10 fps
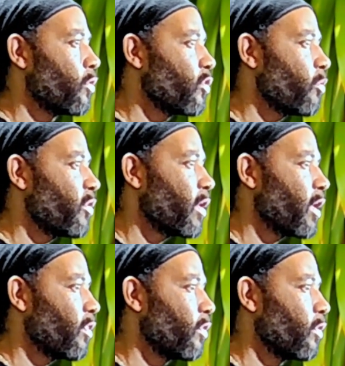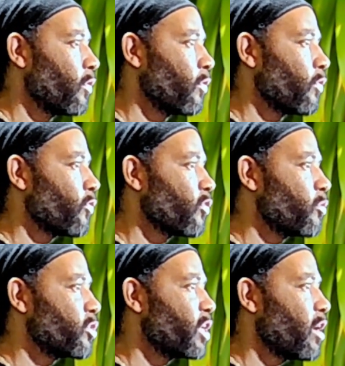You're breathing in, so
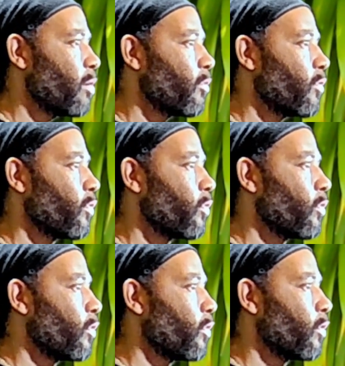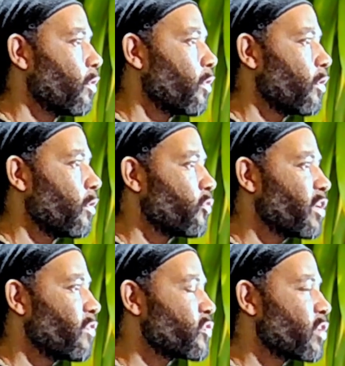push it up,
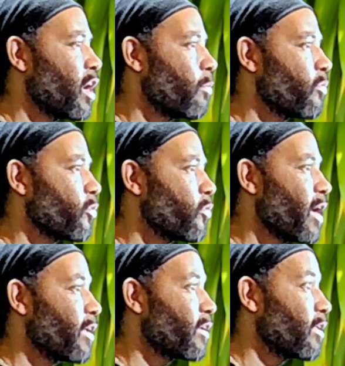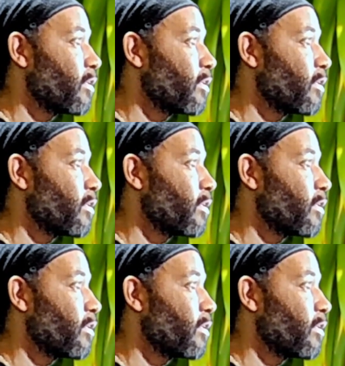travels up through that